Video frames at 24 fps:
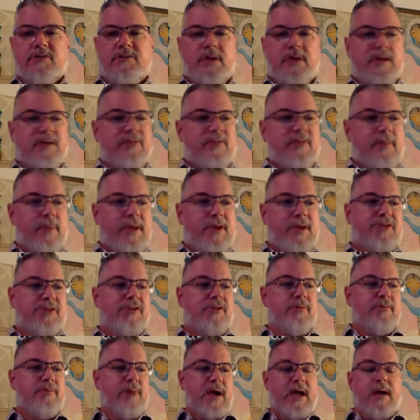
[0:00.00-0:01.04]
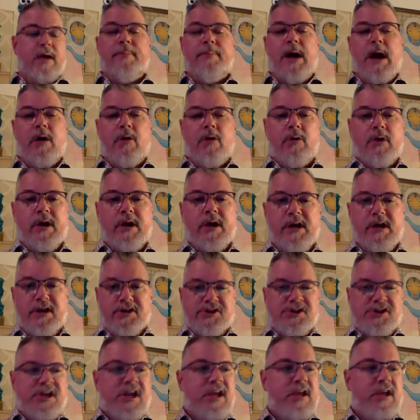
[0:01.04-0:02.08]
transformation by empowering and
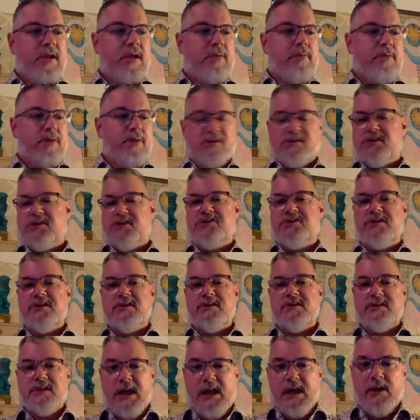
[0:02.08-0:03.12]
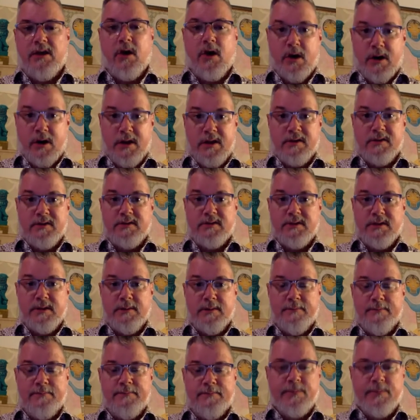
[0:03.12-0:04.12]
educating musicians and artists.